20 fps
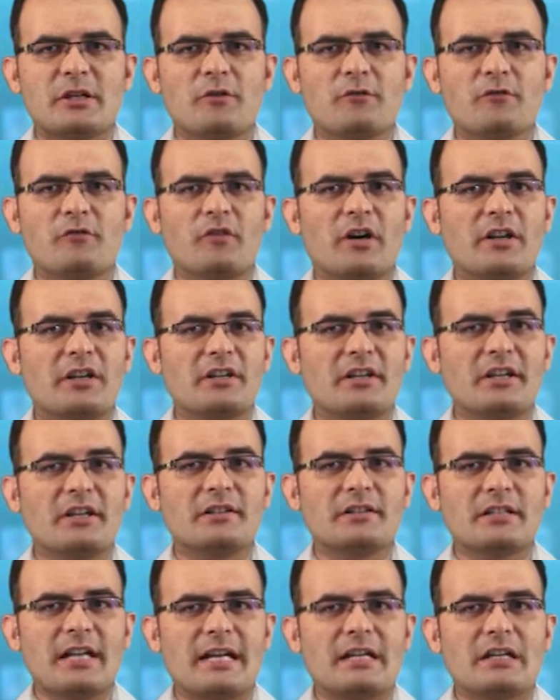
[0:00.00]
of
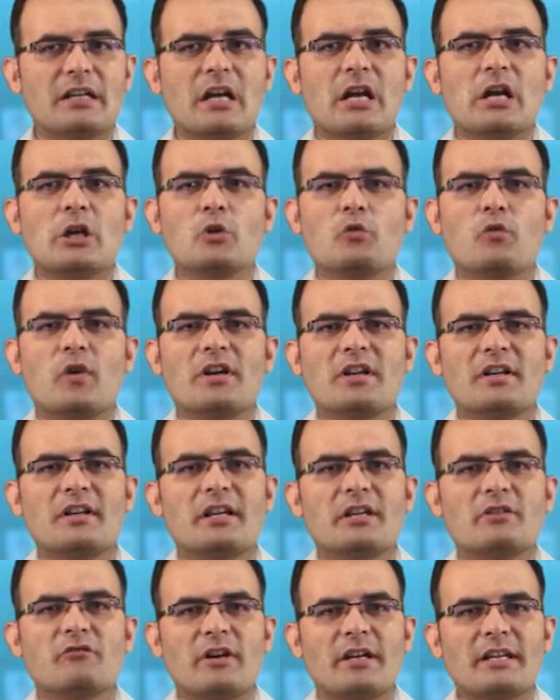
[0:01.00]
110 to
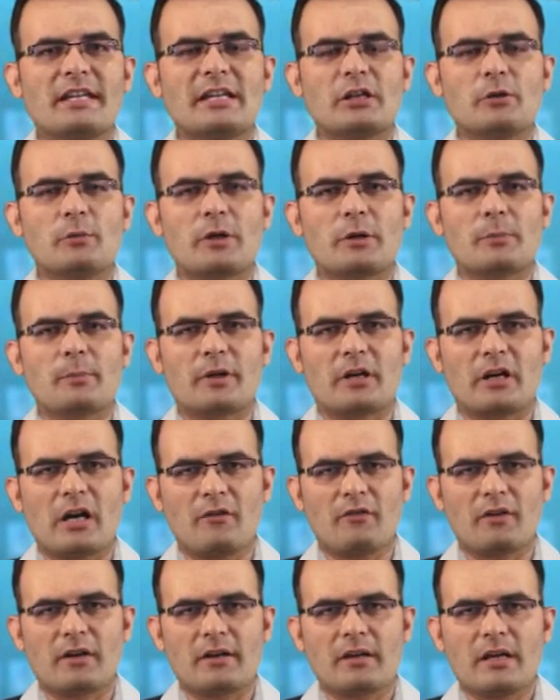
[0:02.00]
120 km per
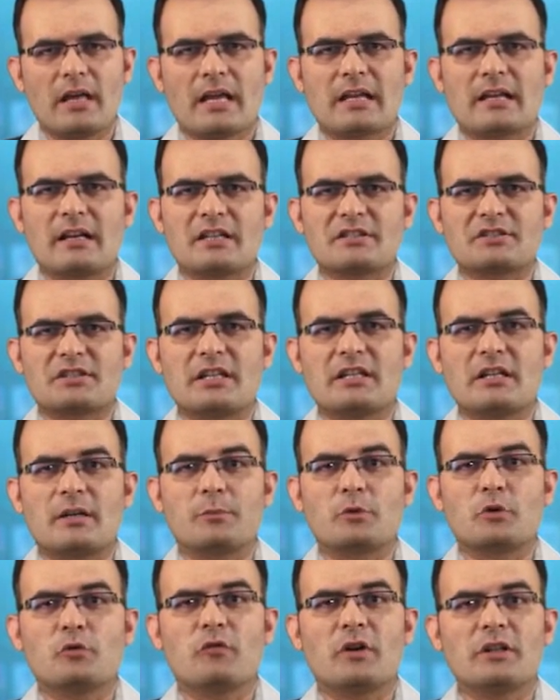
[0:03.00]
hour, gusting
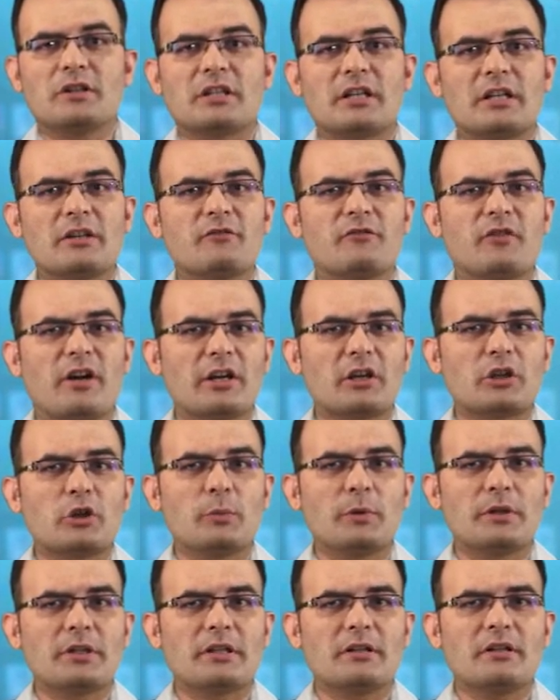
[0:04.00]
up to 135
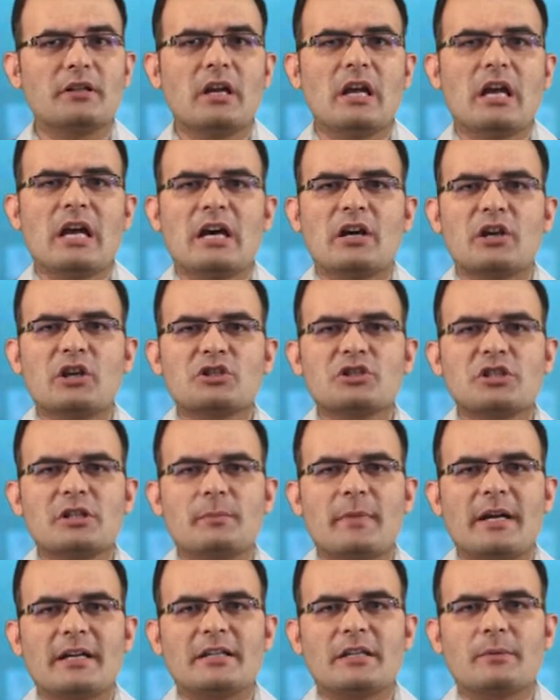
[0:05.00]
km, Regional
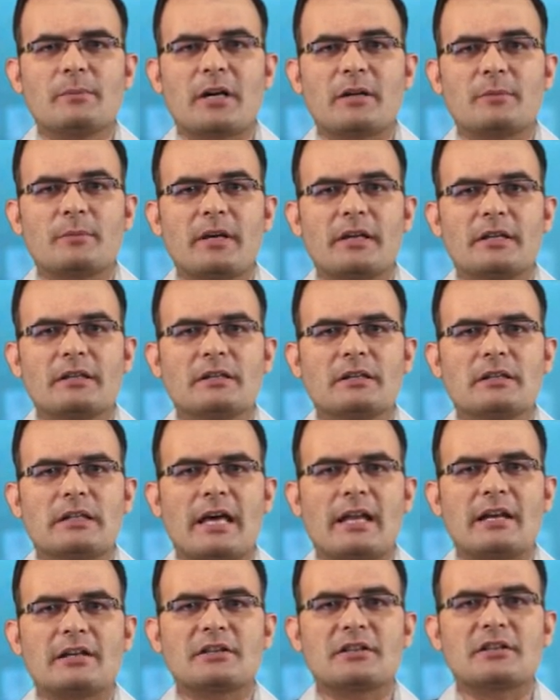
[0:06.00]
Met Department
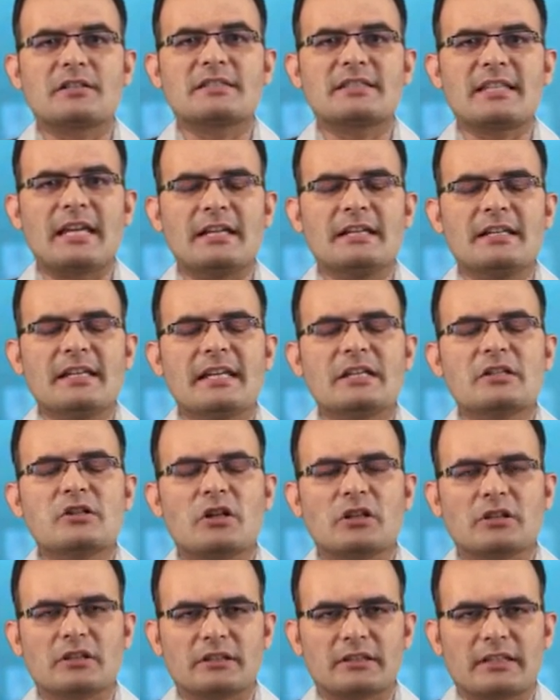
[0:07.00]
Director said in
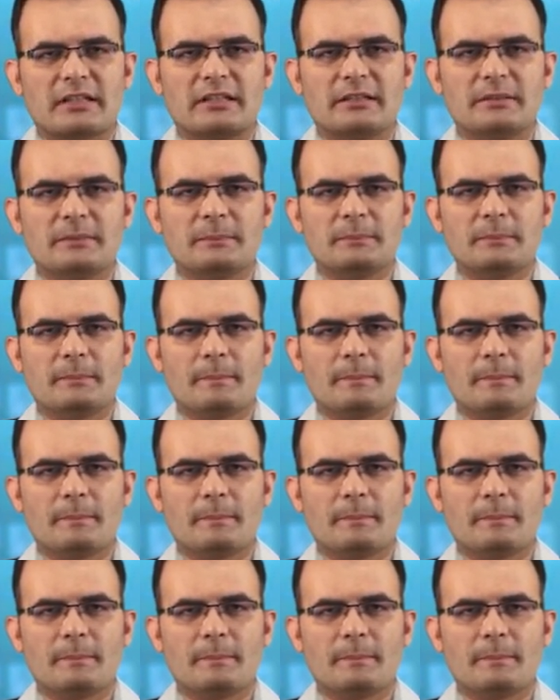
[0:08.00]
Kolkata.